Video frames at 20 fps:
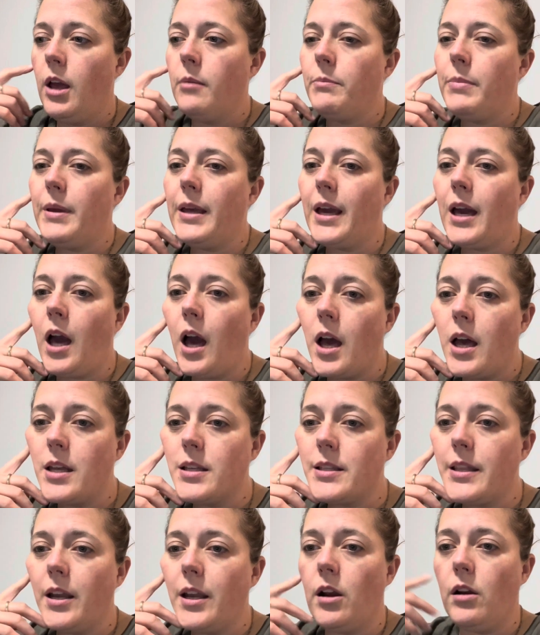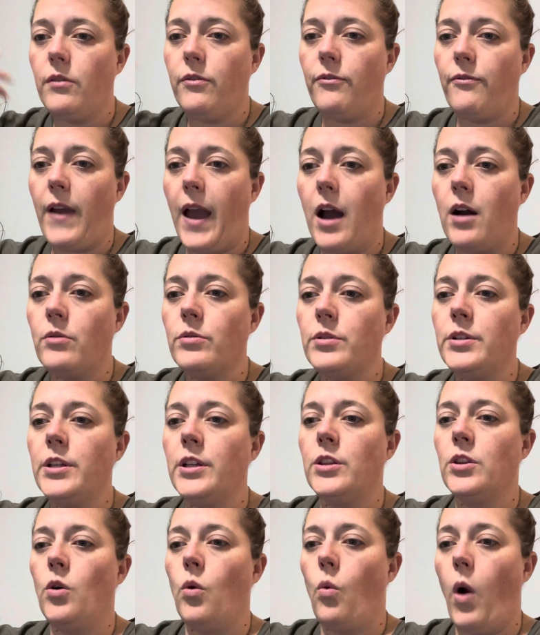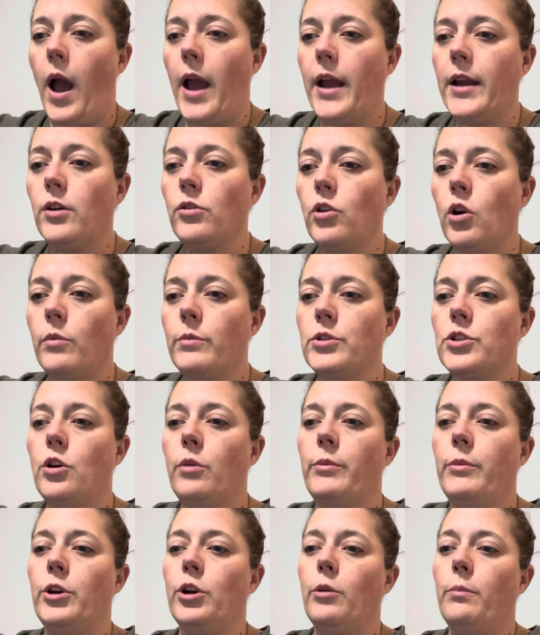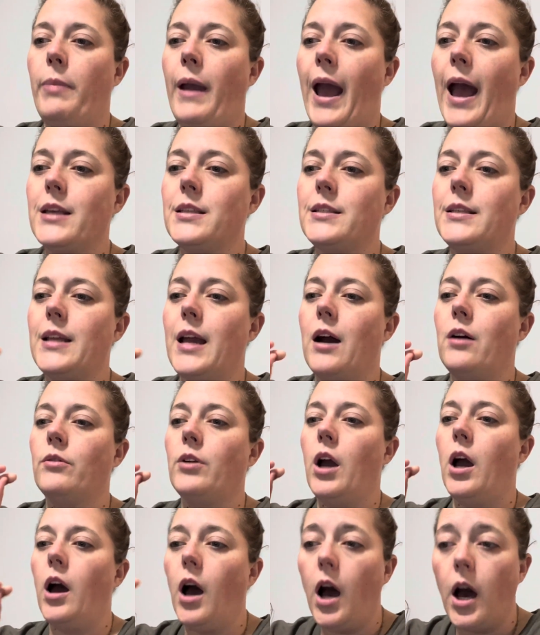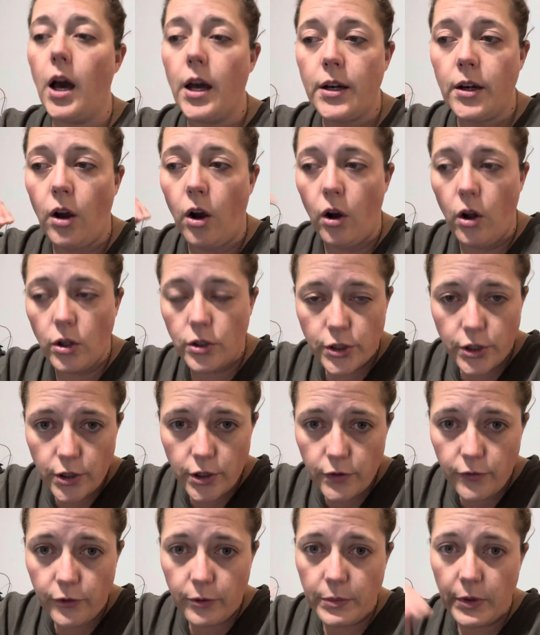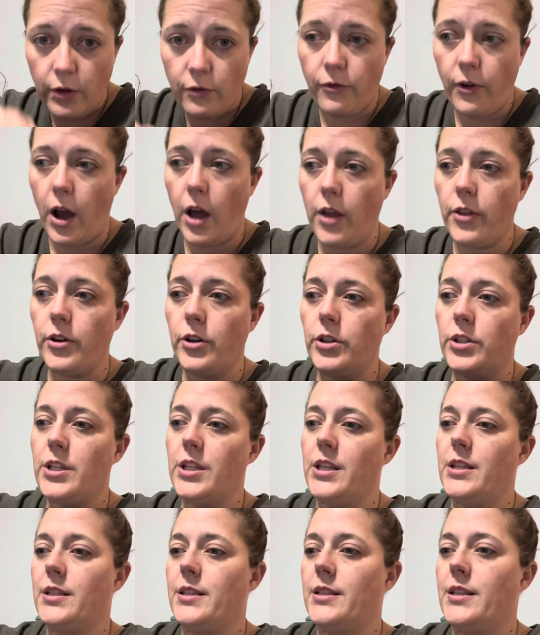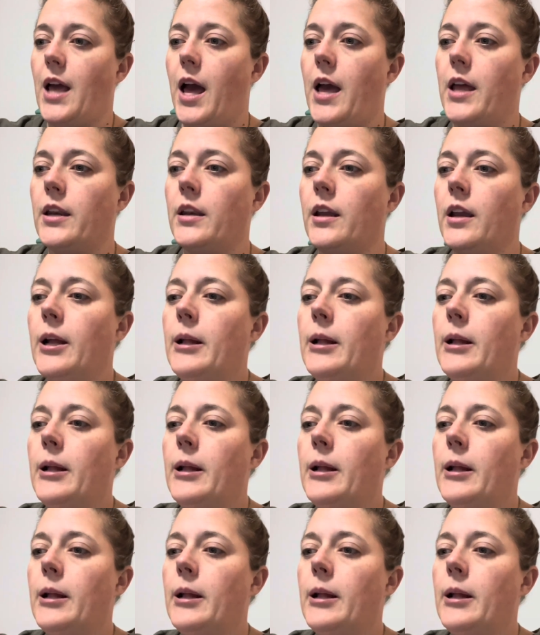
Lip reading: because they are found in the Y chromosome and are passed down unaltered from the father to the son.